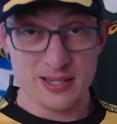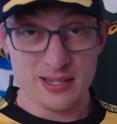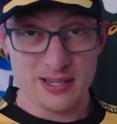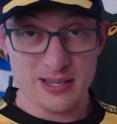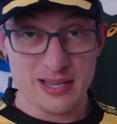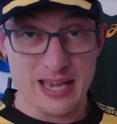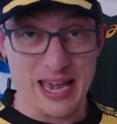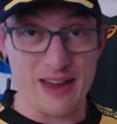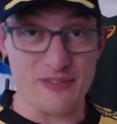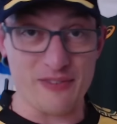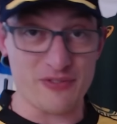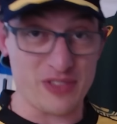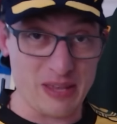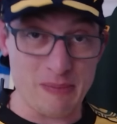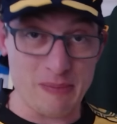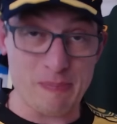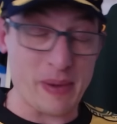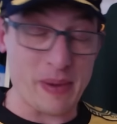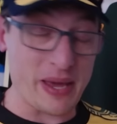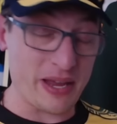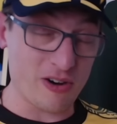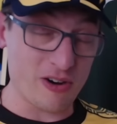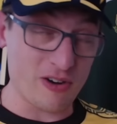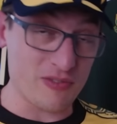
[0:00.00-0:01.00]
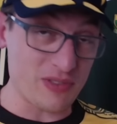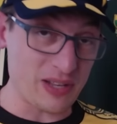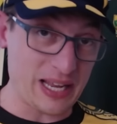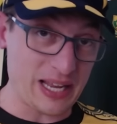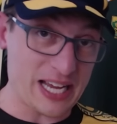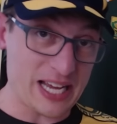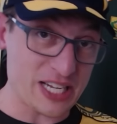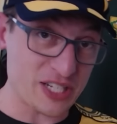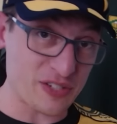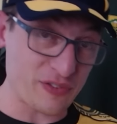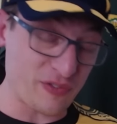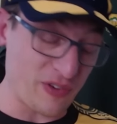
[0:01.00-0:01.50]
have the better of the
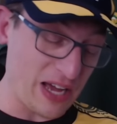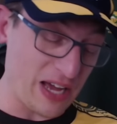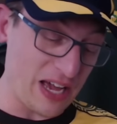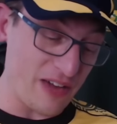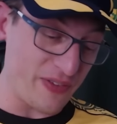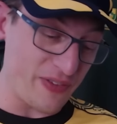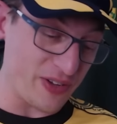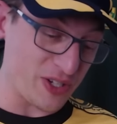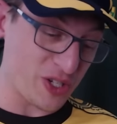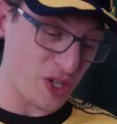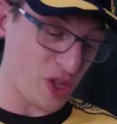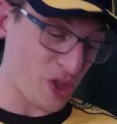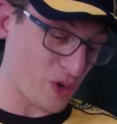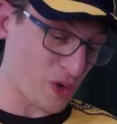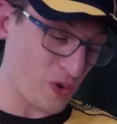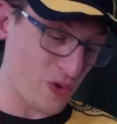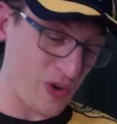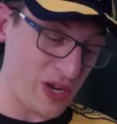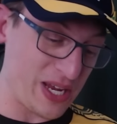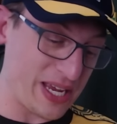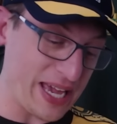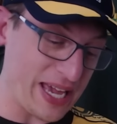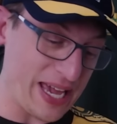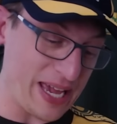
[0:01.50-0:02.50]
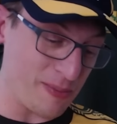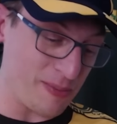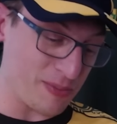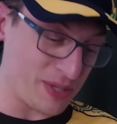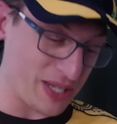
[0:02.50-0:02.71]
last five. It's three games